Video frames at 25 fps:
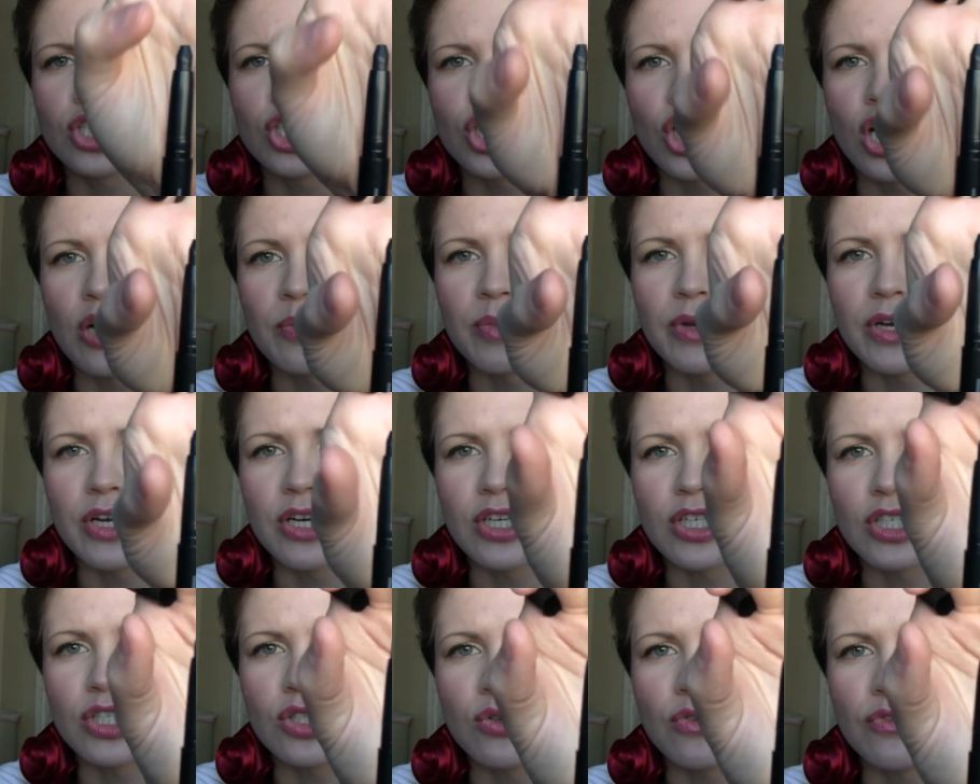
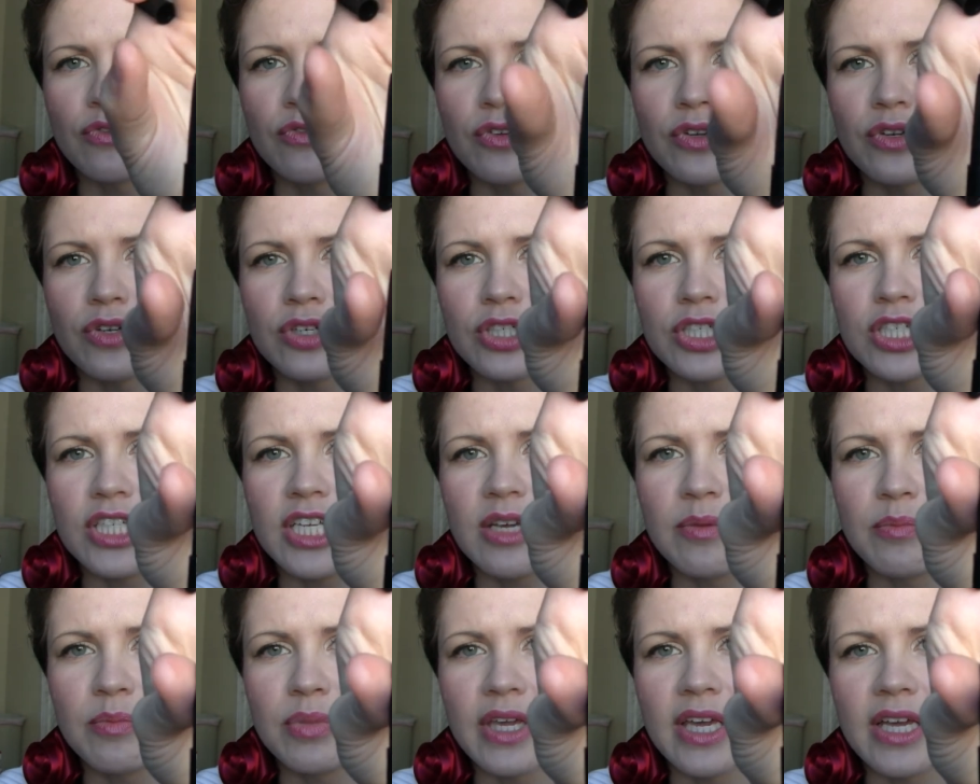sharpener, so if your
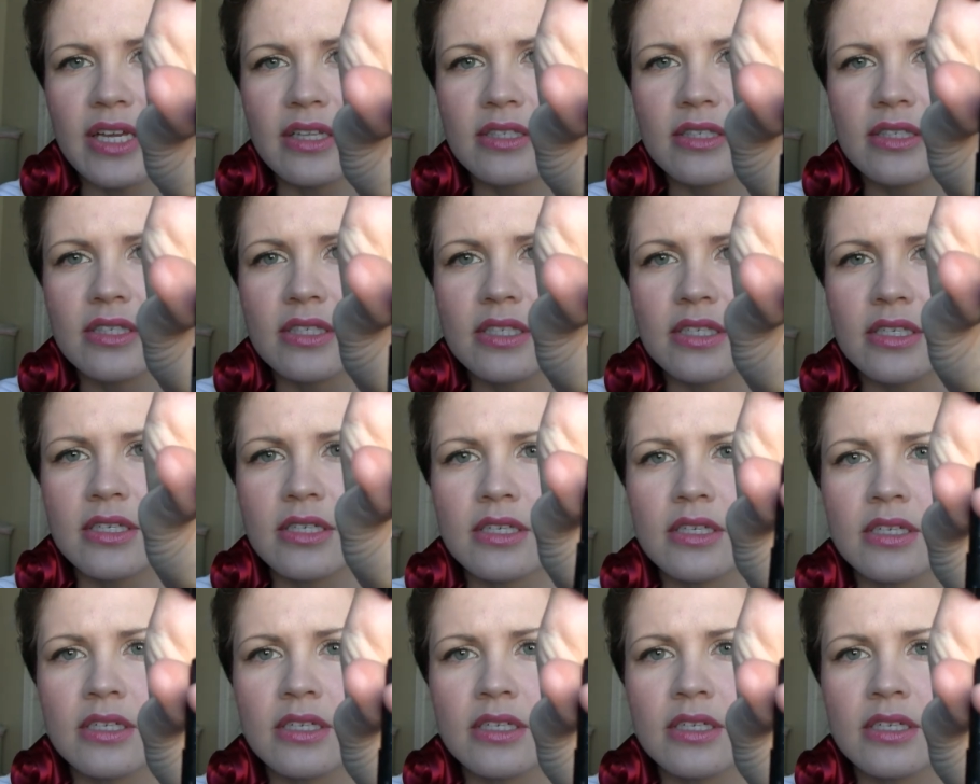tip gets